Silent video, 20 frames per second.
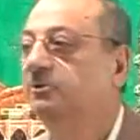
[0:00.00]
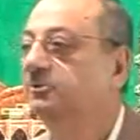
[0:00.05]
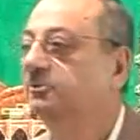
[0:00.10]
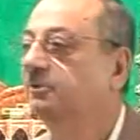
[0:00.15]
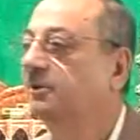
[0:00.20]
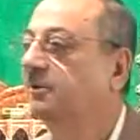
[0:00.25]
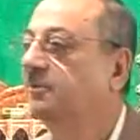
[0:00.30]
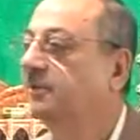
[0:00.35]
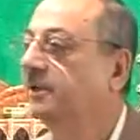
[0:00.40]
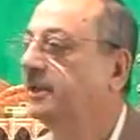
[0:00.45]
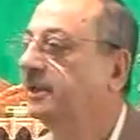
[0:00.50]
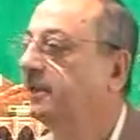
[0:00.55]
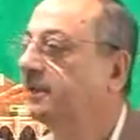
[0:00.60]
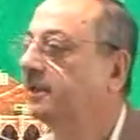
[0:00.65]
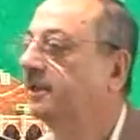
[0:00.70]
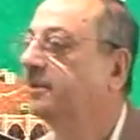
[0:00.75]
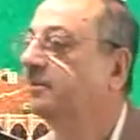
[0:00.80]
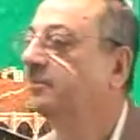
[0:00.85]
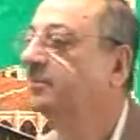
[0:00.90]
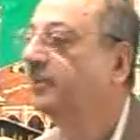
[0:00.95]
will be
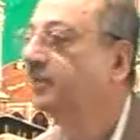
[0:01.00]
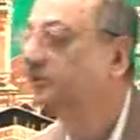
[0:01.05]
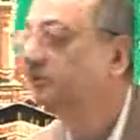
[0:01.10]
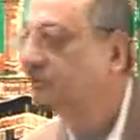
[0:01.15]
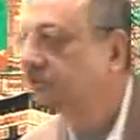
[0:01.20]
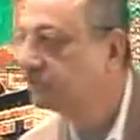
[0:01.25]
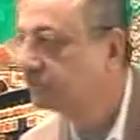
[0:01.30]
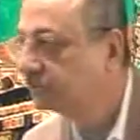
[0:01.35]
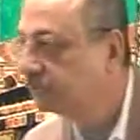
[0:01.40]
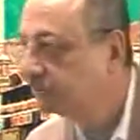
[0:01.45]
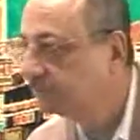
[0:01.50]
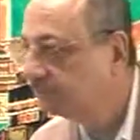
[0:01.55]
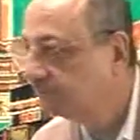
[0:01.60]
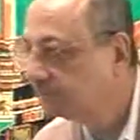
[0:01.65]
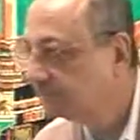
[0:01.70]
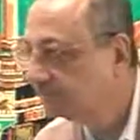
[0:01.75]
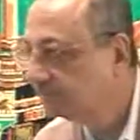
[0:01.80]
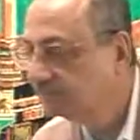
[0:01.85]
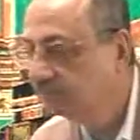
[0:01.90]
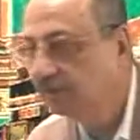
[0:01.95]
majzoom.
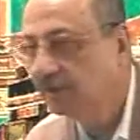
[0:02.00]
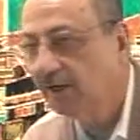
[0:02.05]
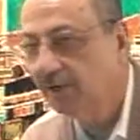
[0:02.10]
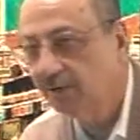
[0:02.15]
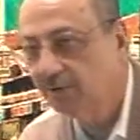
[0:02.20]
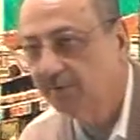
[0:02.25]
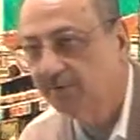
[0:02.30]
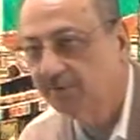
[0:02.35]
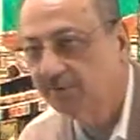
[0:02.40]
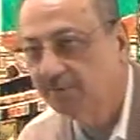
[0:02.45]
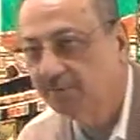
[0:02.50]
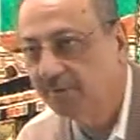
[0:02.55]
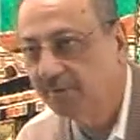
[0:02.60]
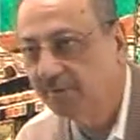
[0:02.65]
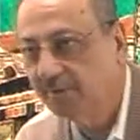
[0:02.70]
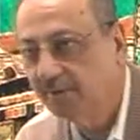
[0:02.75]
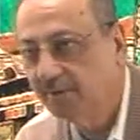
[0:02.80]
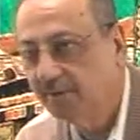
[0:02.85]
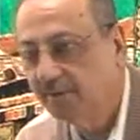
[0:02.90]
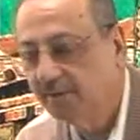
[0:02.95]
Are you with me?
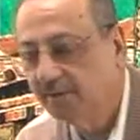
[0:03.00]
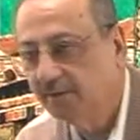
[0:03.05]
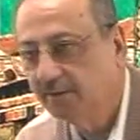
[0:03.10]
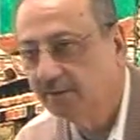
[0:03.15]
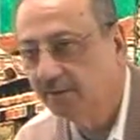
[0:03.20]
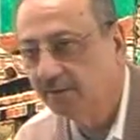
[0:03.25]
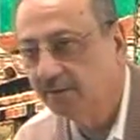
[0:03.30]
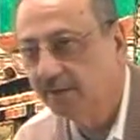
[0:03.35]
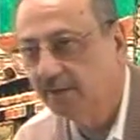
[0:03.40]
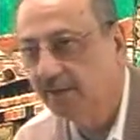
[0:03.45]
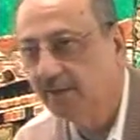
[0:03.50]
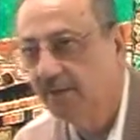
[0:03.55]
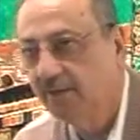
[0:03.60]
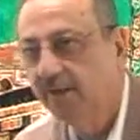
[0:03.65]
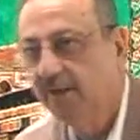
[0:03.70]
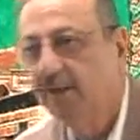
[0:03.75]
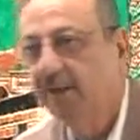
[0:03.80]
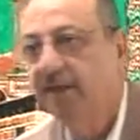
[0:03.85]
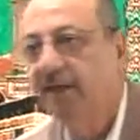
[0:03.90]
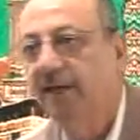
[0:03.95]
Okay.
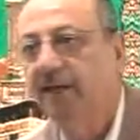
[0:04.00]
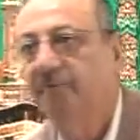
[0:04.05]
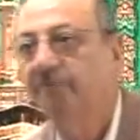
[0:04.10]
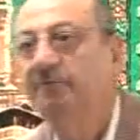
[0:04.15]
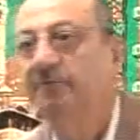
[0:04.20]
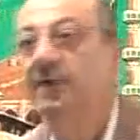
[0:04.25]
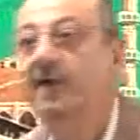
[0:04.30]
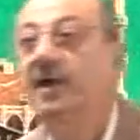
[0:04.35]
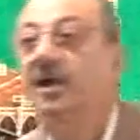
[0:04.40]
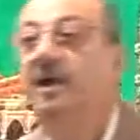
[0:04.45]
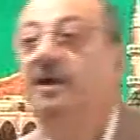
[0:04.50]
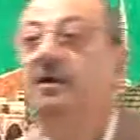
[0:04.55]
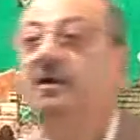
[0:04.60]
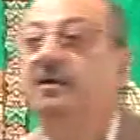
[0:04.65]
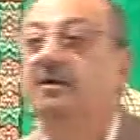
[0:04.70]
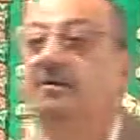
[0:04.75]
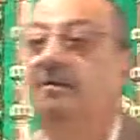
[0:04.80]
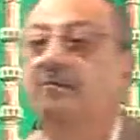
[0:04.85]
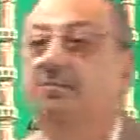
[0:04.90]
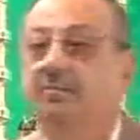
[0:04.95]
If they are
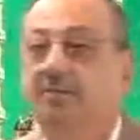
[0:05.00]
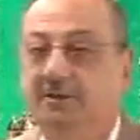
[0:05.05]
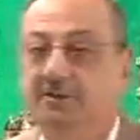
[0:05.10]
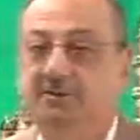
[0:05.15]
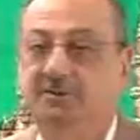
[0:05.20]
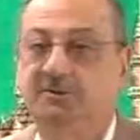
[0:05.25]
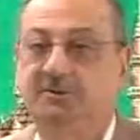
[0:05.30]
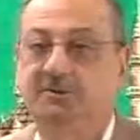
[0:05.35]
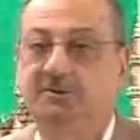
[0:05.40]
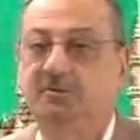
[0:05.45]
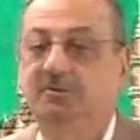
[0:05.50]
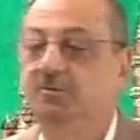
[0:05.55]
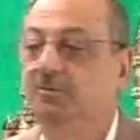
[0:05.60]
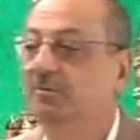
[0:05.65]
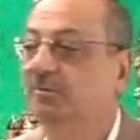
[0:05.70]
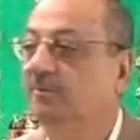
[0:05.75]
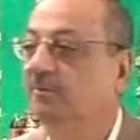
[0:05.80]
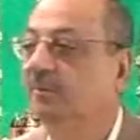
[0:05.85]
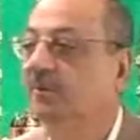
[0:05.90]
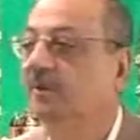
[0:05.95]

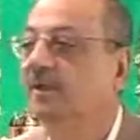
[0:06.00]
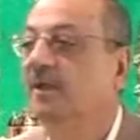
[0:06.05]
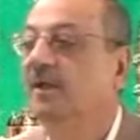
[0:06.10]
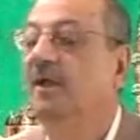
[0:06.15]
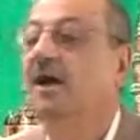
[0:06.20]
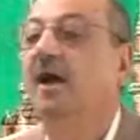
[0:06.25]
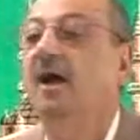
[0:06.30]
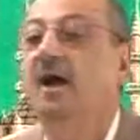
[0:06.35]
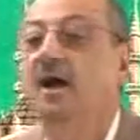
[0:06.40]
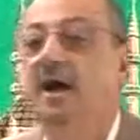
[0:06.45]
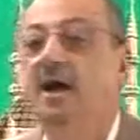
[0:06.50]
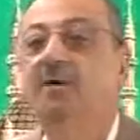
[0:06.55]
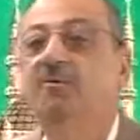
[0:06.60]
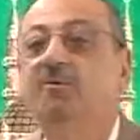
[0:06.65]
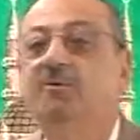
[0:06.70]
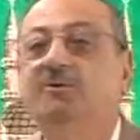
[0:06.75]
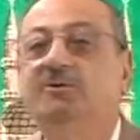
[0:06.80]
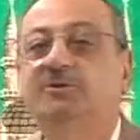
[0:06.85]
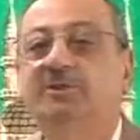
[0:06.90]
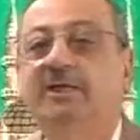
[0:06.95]
majzoom, I
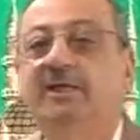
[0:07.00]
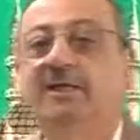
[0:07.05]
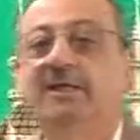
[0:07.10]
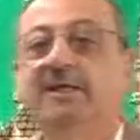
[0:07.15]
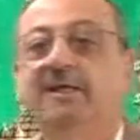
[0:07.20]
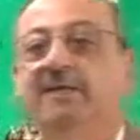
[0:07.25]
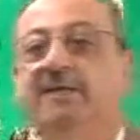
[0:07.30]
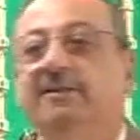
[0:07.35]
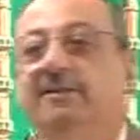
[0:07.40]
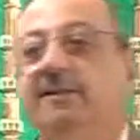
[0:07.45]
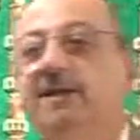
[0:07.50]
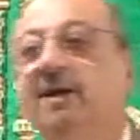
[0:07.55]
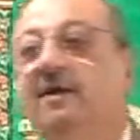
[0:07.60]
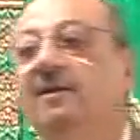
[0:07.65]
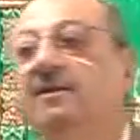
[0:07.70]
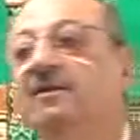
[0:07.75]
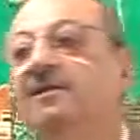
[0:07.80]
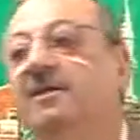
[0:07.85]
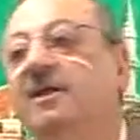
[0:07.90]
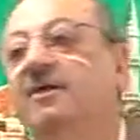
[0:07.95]
would say they are
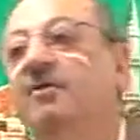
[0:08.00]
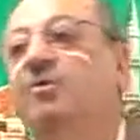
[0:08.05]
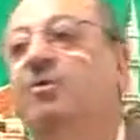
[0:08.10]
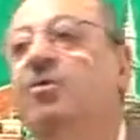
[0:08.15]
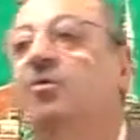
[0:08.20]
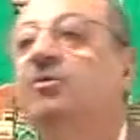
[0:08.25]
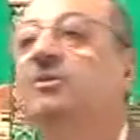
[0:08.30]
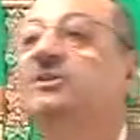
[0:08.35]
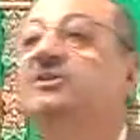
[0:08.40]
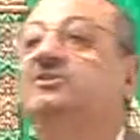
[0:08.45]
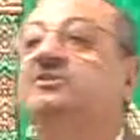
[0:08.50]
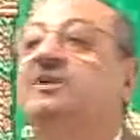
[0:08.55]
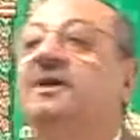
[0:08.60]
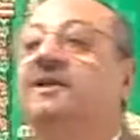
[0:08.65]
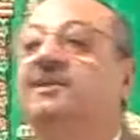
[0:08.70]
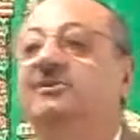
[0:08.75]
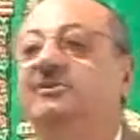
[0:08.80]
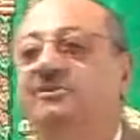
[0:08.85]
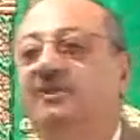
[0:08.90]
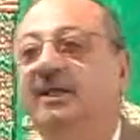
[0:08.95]
in their original
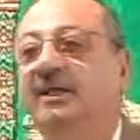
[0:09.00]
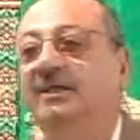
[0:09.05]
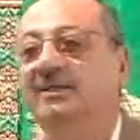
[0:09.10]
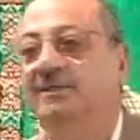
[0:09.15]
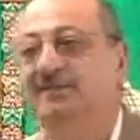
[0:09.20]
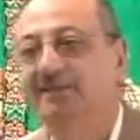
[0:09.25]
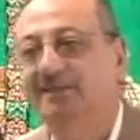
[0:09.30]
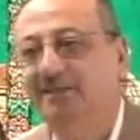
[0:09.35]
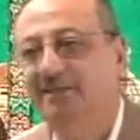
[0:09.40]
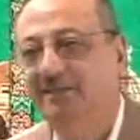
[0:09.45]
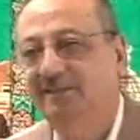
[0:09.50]
state.